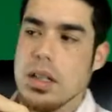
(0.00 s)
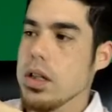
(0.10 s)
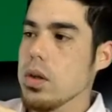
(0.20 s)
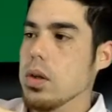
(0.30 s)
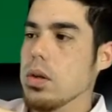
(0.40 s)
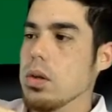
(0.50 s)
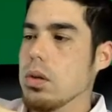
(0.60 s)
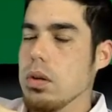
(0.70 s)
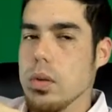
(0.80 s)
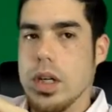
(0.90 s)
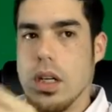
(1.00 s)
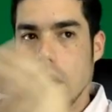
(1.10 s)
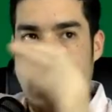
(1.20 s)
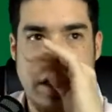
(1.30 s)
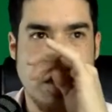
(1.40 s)
Who do we
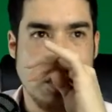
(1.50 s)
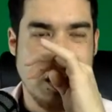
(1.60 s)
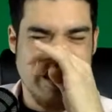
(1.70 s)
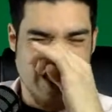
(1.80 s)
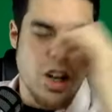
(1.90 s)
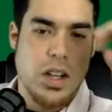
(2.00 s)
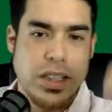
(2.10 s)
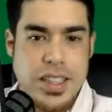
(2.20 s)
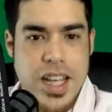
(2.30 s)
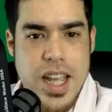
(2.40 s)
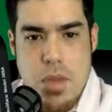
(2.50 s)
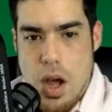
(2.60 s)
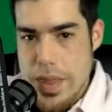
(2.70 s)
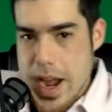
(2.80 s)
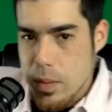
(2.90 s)
call? I think we're going to have to call Tim
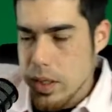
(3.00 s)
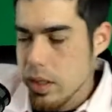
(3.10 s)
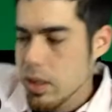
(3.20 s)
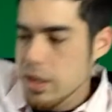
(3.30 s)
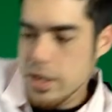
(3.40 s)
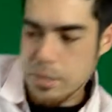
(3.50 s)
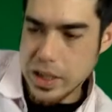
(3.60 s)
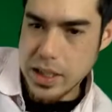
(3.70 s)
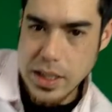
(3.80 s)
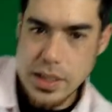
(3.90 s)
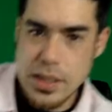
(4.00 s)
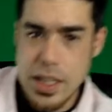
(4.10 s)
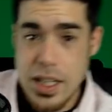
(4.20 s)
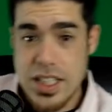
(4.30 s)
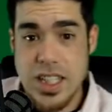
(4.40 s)
on that one because
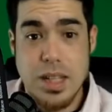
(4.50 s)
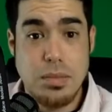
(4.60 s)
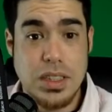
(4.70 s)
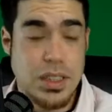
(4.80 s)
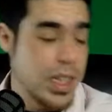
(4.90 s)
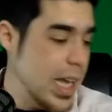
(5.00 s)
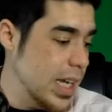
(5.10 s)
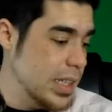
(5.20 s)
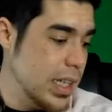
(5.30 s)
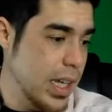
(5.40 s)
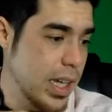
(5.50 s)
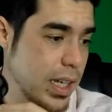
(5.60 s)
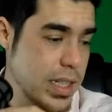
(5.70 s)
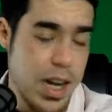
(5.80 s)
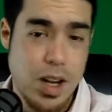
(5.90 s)
Tim still has
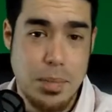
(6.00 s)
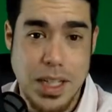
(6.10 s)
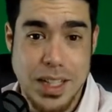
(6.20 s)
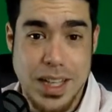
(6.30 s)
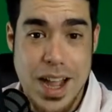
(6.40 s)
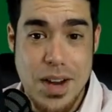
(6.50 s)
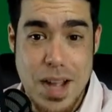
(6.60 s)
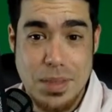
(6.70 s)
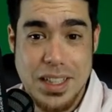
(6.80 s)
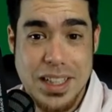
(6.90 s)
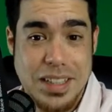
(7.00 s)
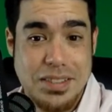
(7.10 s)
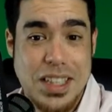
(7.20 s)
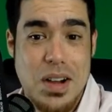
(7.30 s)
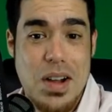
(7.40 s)
a TerraPeak account, I believe.
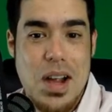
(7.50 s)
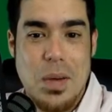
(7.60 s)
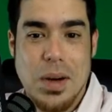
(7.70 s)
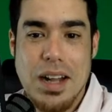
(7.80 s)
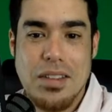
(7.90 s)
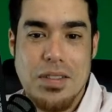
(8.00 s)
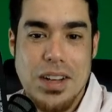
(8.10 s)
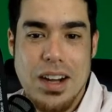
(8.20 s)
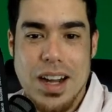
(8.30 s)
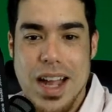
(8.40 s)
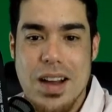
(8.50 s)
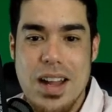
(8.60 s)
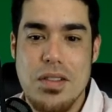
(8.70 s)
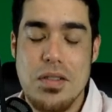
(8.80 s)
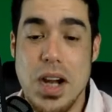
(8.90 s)
So we're going to have to figure it out.
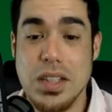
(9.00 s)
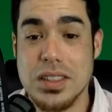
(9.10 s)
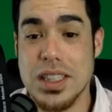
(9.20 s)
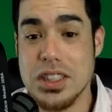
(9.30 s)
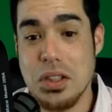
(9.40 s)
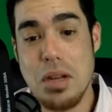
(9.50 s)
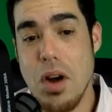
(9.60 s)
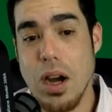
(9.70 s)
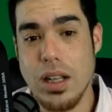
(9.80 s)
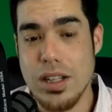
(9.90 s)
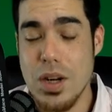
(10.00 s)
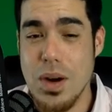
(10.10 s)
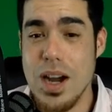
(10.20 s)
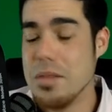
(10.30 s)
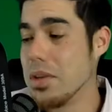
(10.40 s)
And then Roger says you can mark it. You know
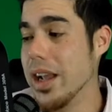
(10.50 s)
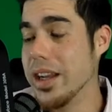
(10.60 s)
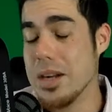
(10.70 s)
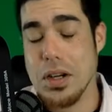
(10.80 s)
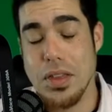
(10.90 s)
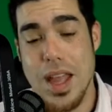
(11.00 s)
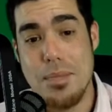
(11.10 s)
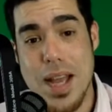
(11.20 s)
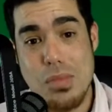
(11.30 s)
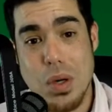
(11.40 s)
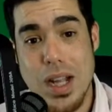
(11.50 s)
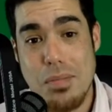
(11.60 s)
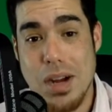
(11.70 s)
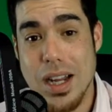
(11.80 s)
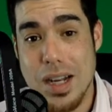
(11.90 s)
where I'm probably going to put that bad boy? I'm
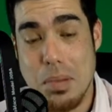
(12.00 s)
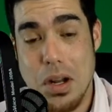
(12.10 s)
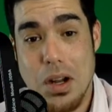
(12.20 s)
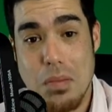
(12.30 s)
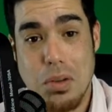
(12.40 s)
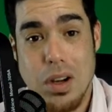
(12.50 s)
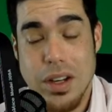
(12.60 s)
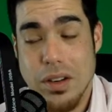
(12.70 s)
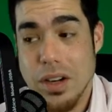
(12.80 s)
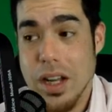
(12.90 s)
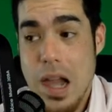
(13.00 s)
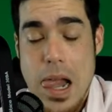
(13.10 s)
probably going to put it on Prairie Grit.